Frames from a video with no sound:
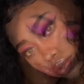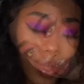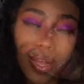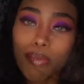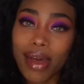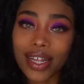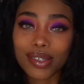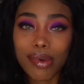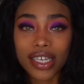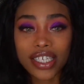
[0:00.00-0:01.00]
Welcome back
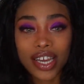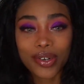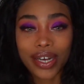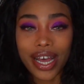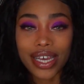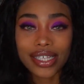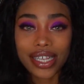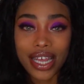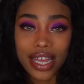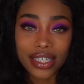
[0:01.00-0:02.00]
to my channel, guys,
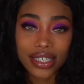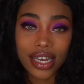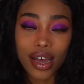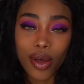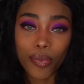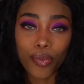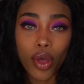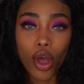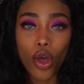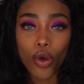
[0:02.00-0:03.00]
and
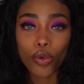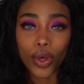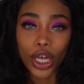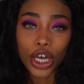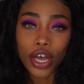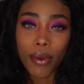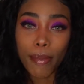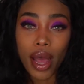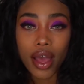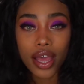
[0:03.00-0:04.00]

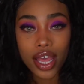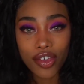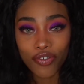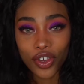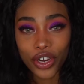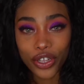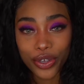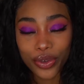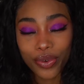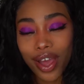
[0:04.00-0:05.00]
welcome if you're
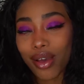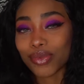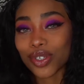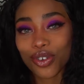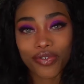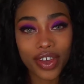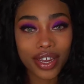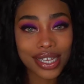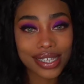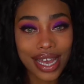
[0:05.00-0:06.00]
new. I'm so
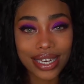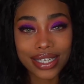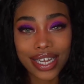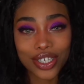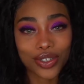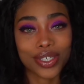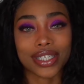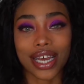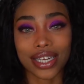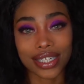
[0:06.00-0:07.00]
very excited that you
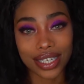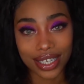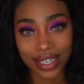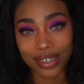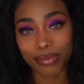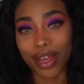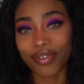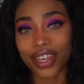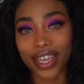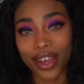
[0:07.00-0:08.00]
decided to click on my
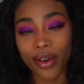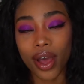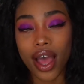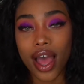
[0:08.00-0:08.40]
video.